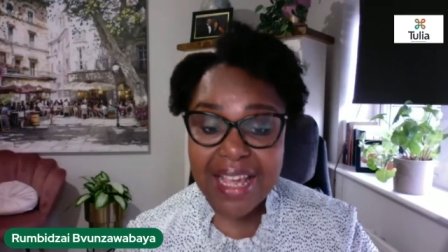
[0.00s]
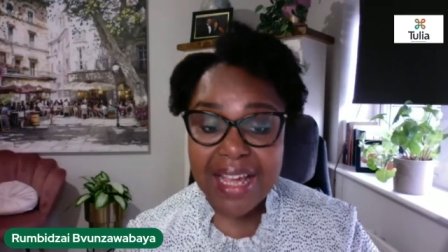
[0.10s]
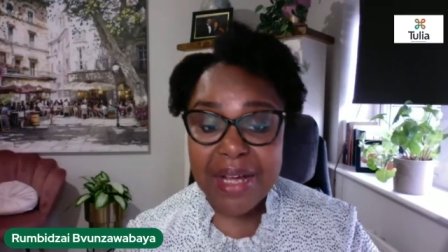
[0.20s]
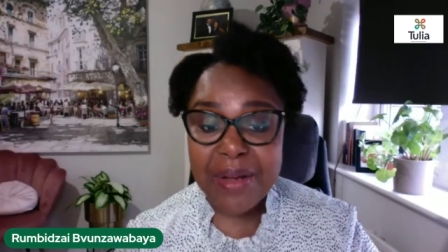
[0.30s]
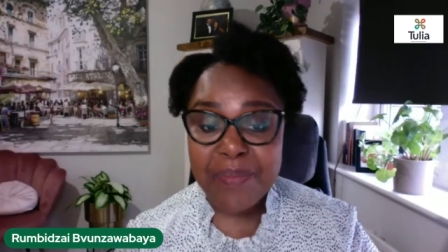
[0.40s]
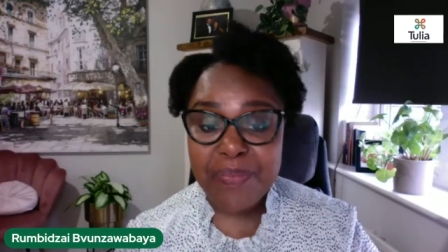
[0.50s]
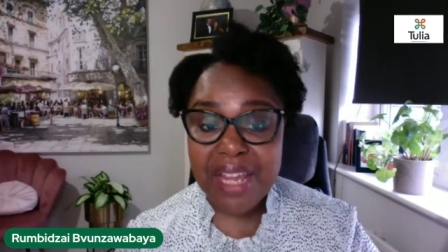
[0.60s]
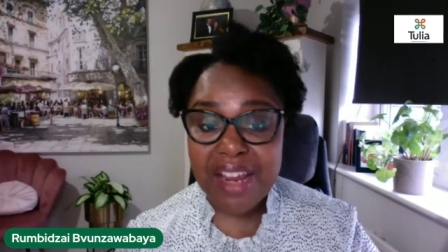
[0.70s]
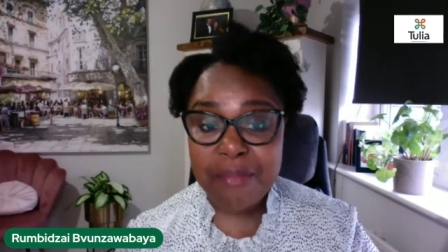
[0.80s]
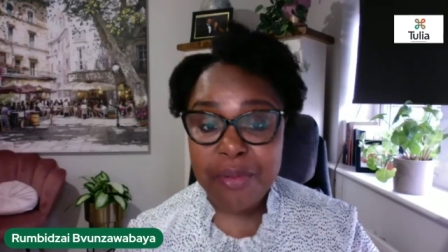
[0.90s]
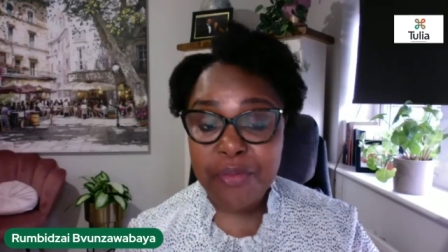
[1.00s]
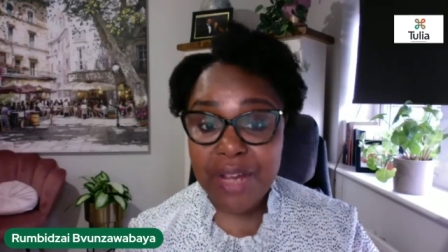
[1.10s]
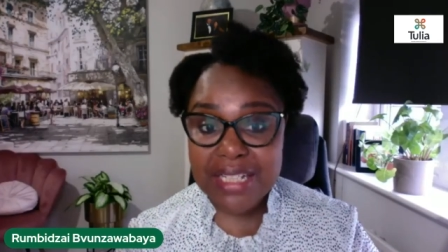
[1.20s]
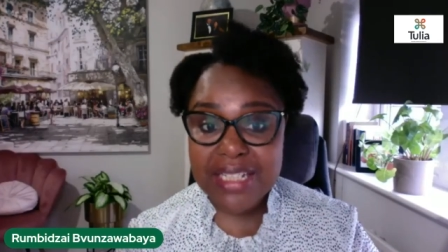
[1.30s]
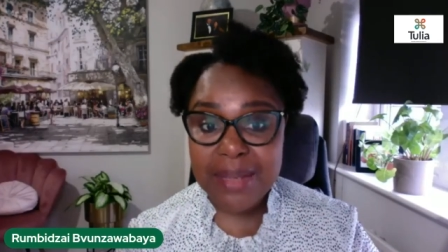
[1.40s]
And I've
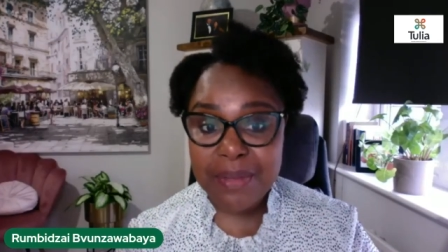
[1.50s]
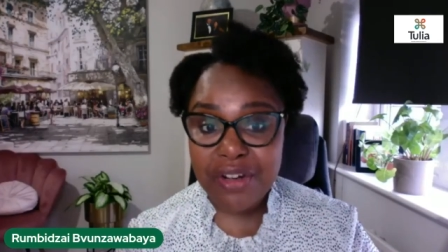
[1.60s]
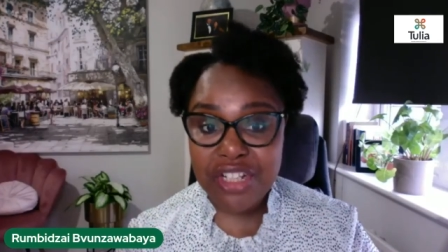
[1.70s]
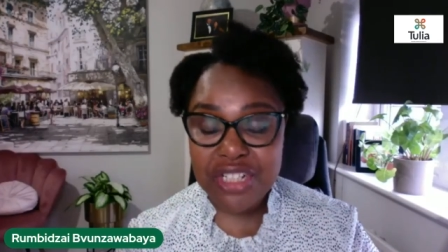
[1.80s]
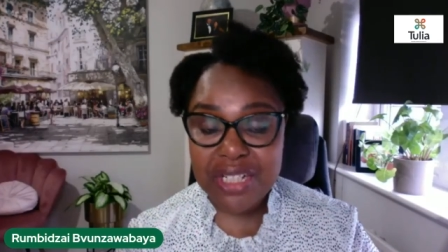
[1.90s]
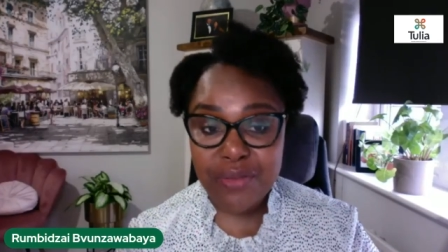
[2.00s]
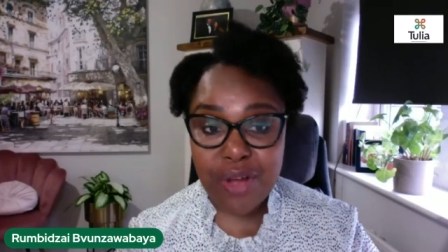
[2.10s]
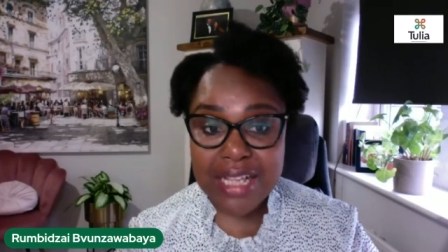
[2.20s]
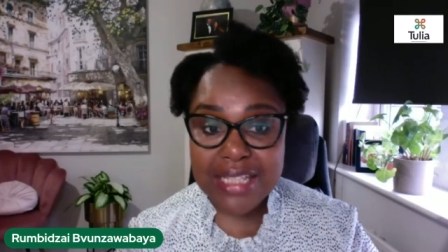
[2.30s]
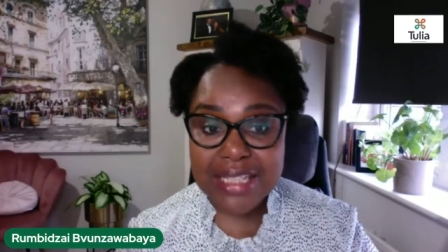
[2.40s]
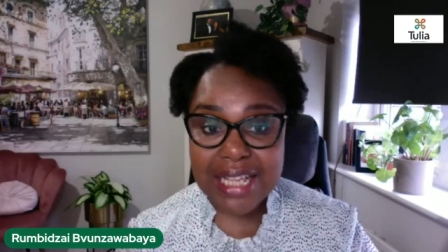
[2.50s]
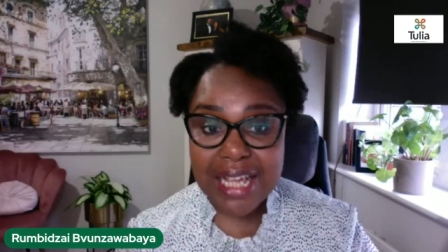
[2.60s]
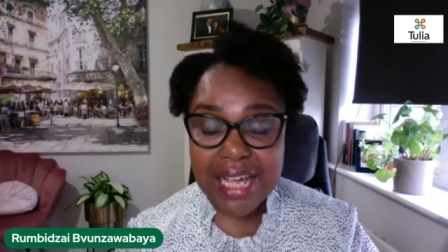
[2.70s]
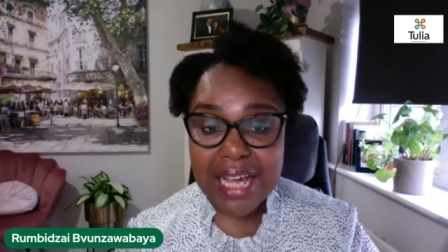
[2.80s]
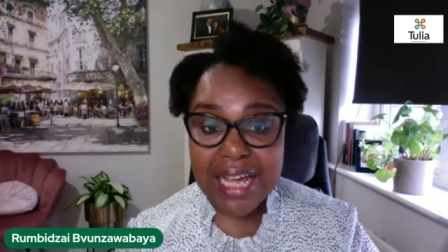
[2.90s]
provided immigration advice
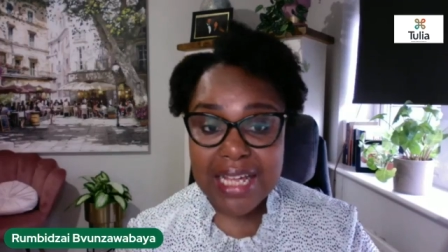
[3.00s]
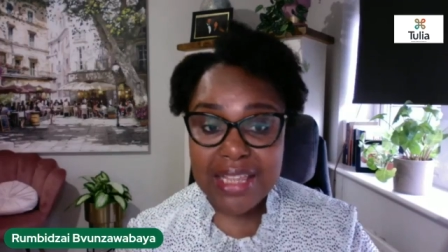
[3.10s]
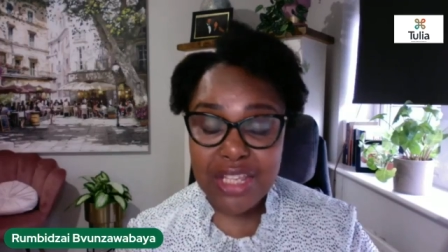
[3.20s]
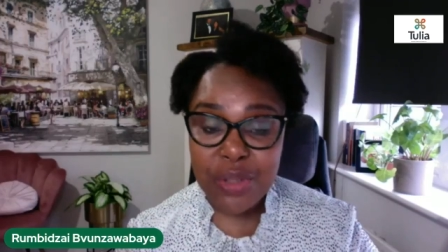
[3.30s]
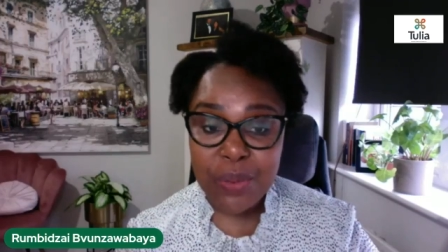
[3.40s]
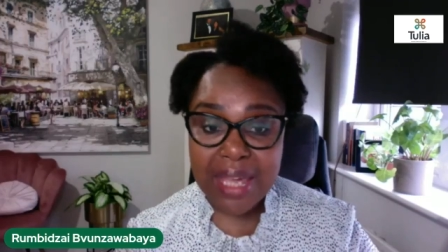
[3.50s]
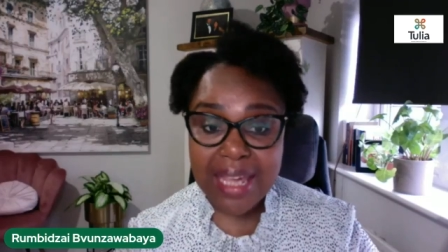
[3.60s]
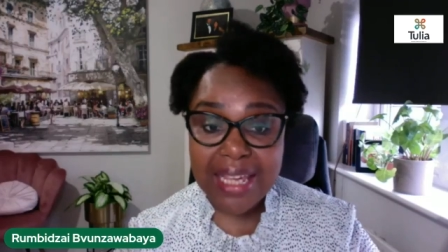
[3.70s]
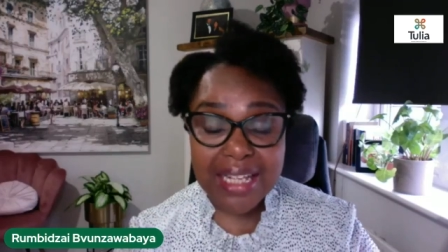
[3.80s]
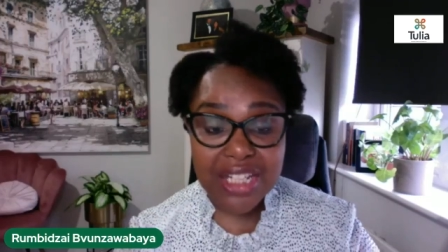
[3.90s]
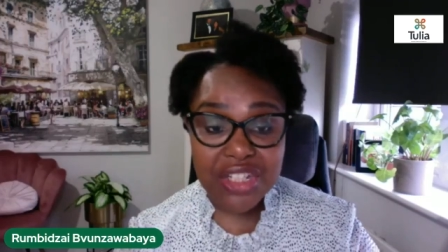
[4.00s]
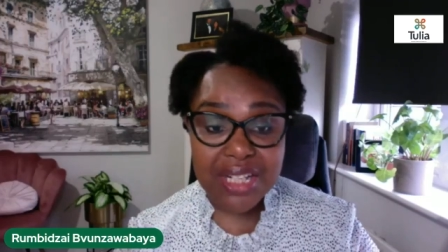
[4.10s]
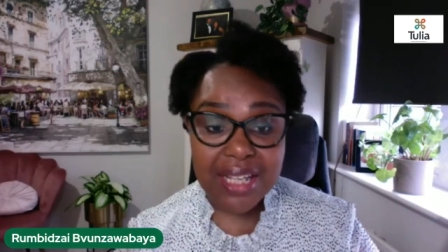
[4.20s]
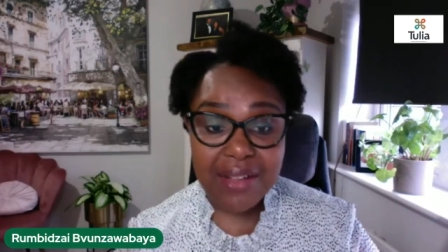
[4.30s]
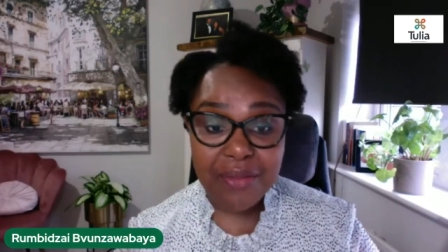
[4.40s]
in the UK,
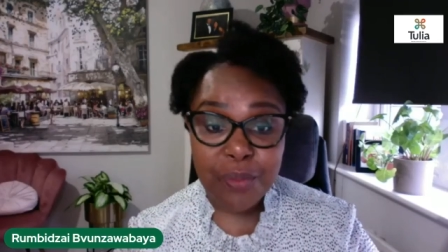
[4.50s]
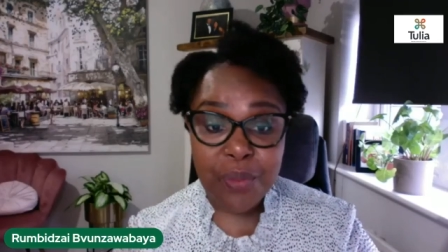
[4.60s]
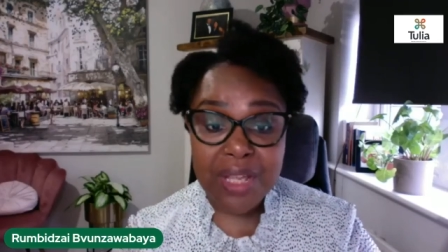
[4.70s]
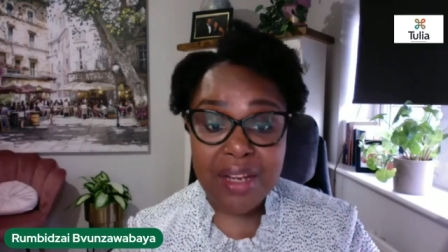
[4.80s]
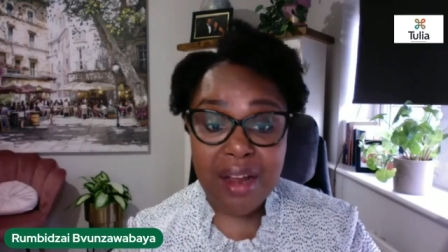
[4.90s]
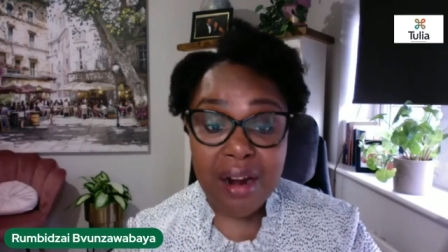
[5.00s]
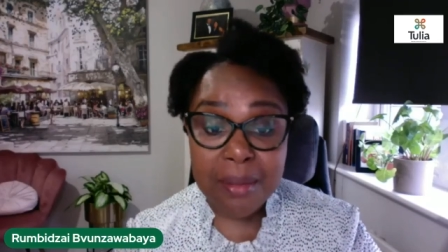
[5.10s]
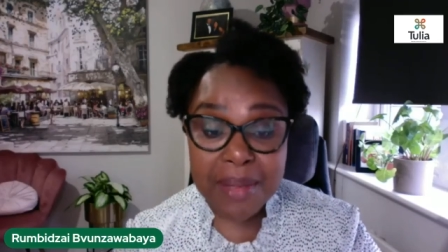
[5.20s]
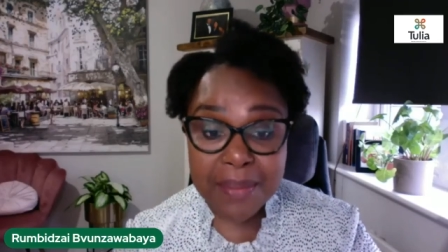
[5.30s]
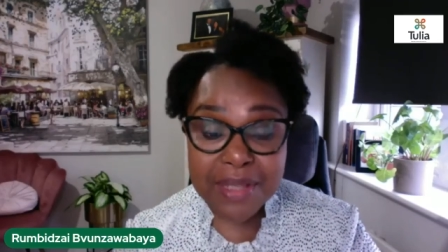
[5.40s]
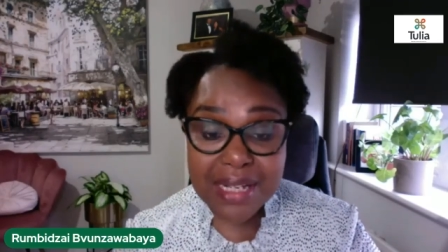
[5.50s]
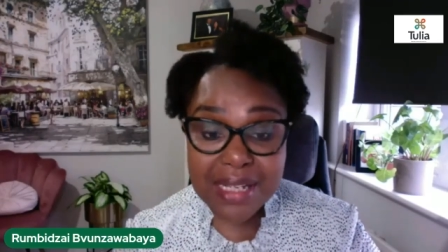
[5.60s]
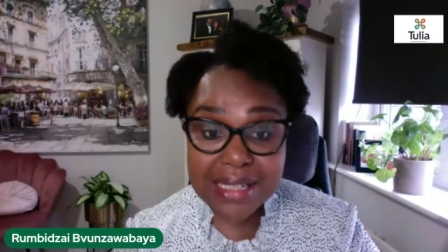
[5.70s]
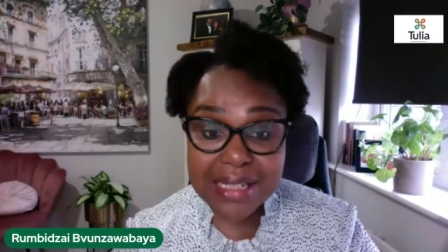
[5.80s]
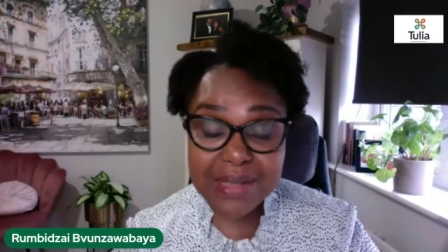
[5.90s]
initially in RBM
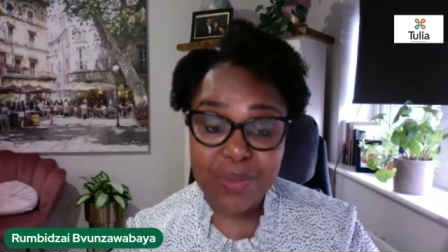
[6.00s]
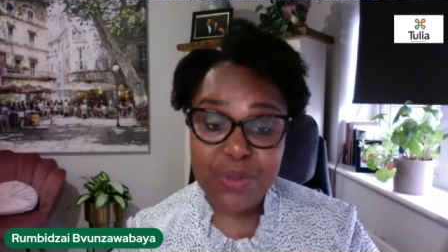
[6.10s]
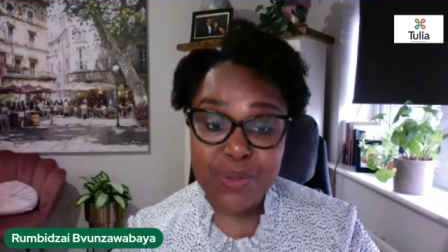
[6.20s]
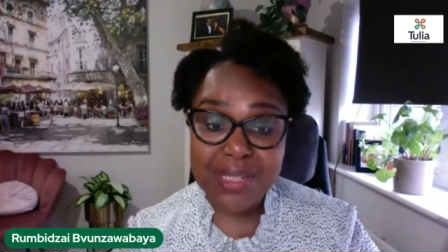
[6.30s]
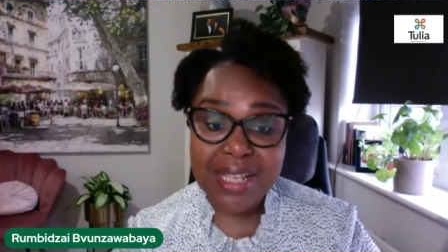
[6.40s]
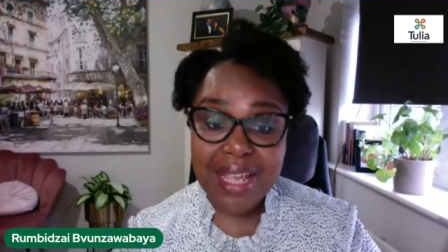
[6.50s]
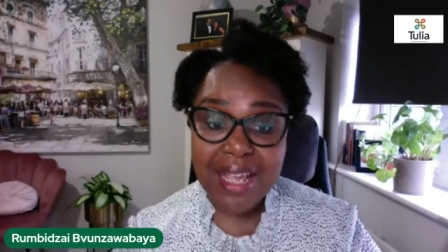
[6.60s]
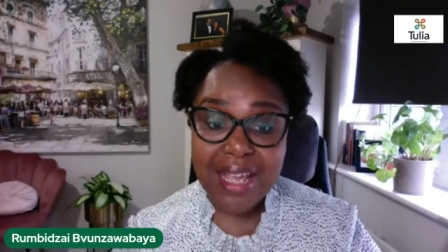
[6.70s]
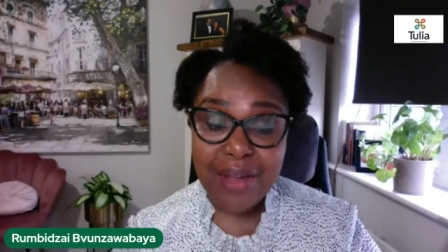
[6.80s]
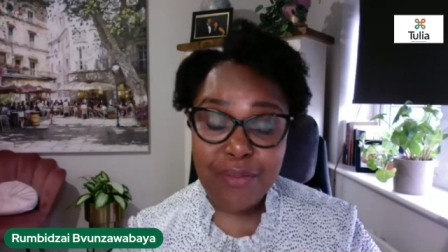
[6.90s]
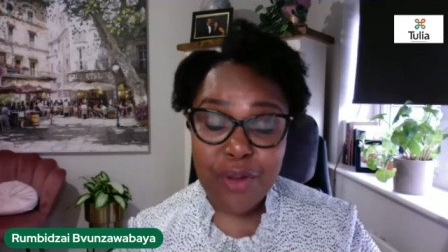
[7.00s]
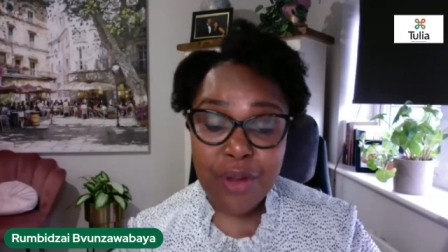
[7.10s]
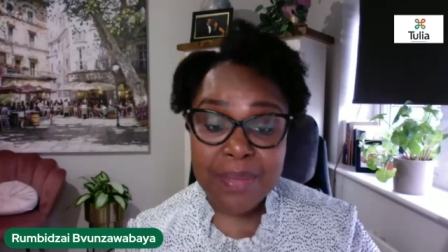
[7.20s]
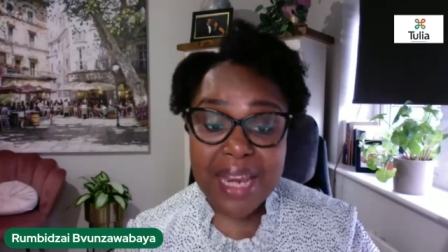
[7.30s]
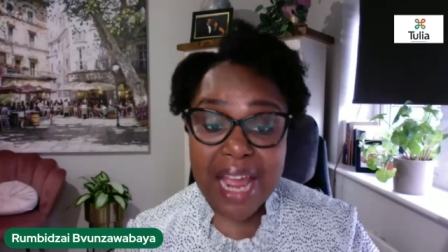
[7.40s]
Solicitors, which was a
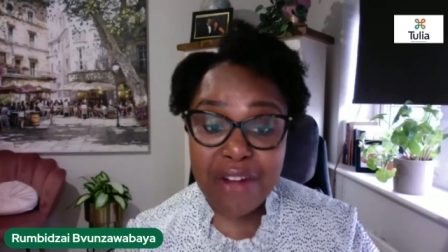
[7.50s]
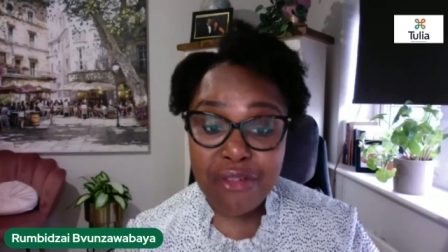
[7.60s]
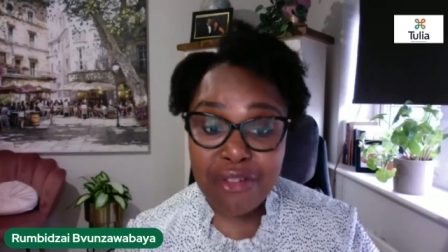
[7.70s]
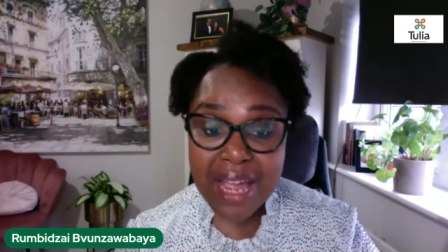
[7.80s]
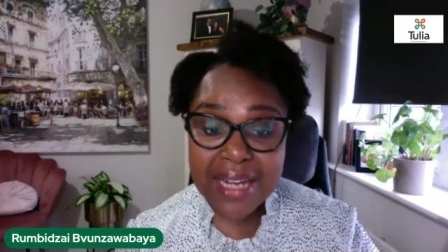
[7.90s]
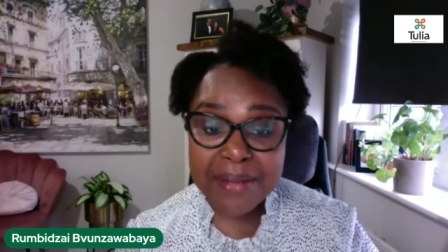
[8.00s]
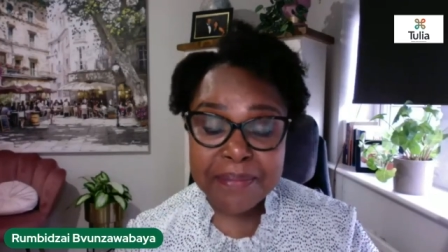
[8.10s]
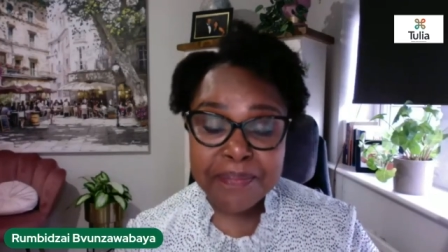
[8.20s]
firm that I ran